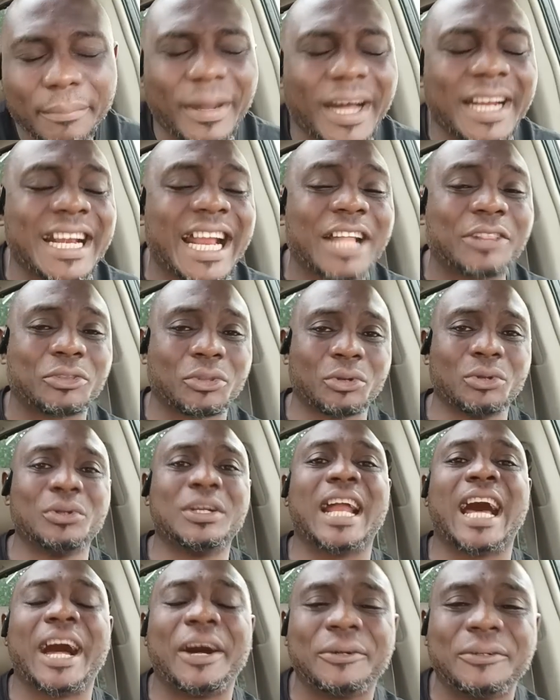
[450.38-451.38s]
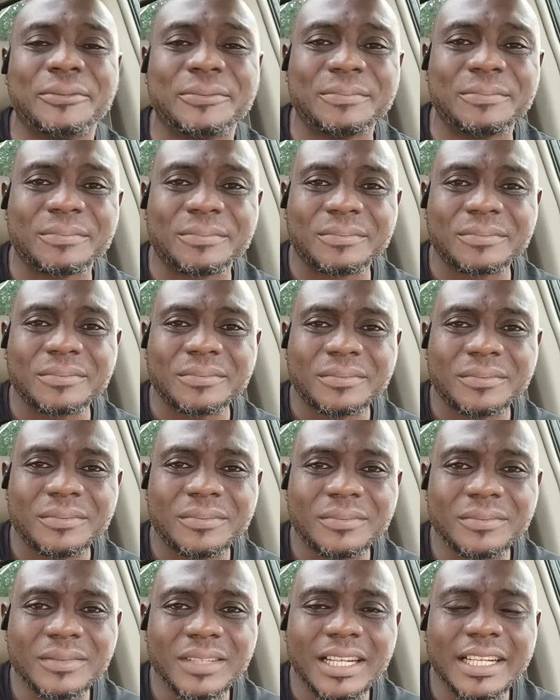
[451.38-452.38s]
But not true now.
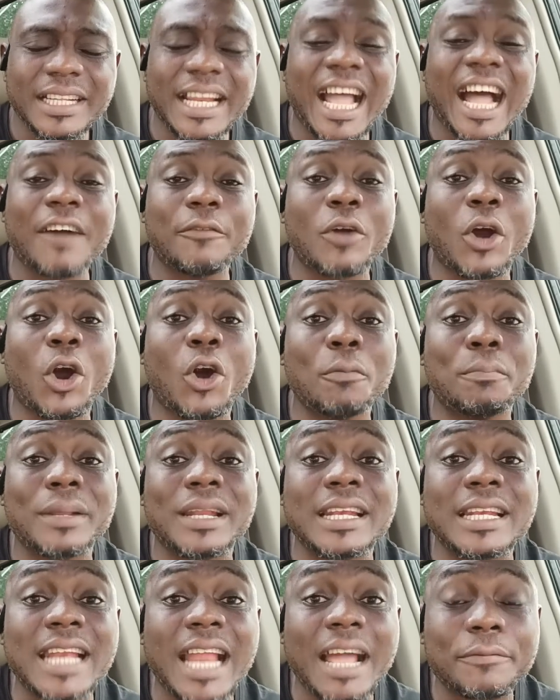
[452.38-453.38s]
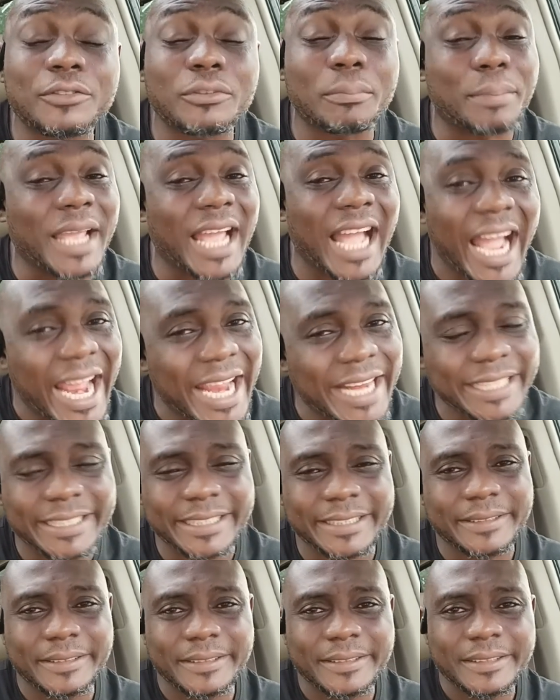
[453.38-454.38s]
They have all been left
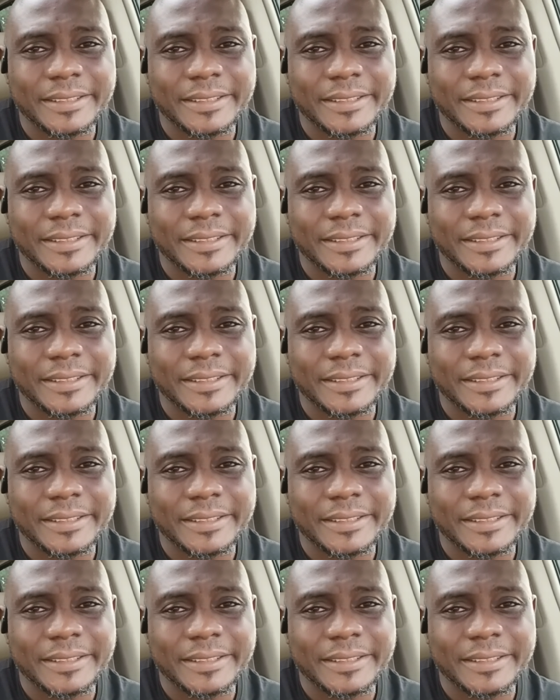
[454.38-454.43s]
behind.